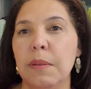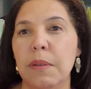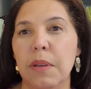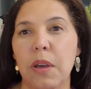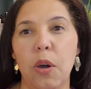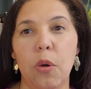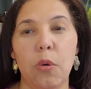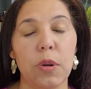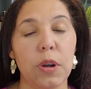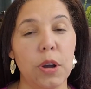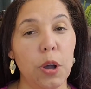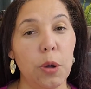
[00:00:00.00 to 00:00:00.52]

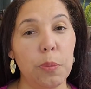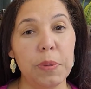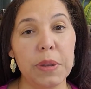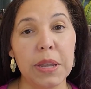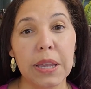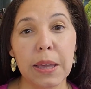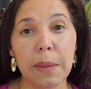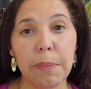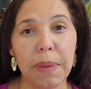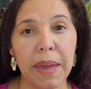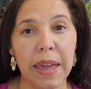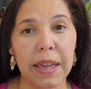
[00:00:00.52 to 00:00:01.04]
or
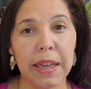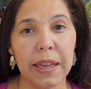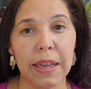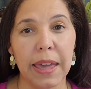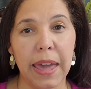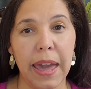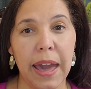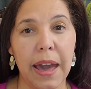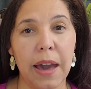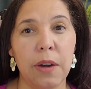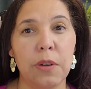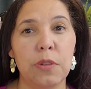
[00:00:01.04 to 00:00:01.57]
opening a bank
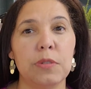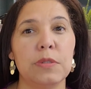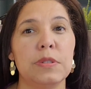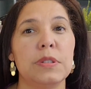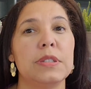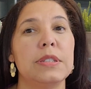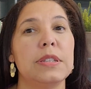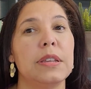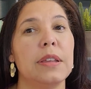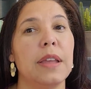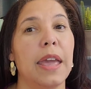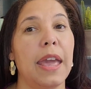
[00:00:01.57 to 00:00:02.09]

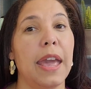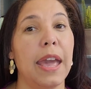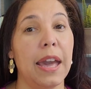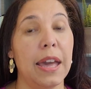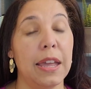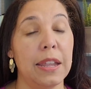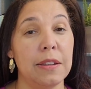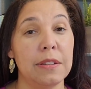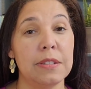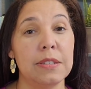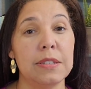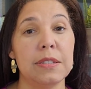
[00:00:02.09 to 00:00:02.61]
account
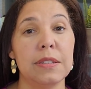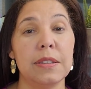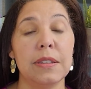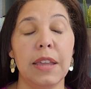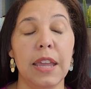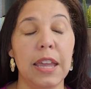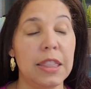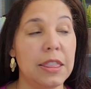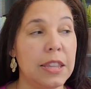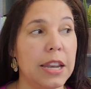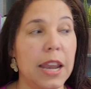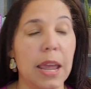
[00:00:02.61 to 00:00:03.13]
and
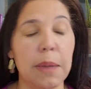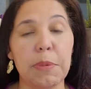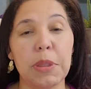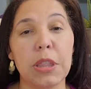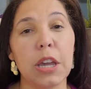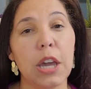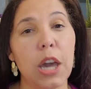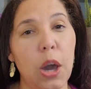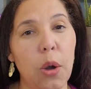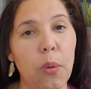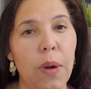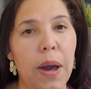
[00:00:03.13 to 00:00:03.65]
in the name of the
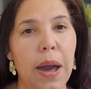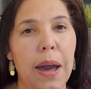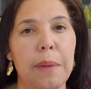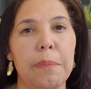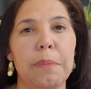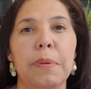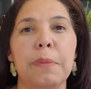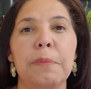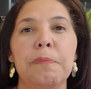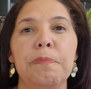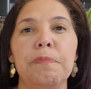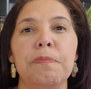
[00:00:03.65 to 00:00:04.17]
co-op,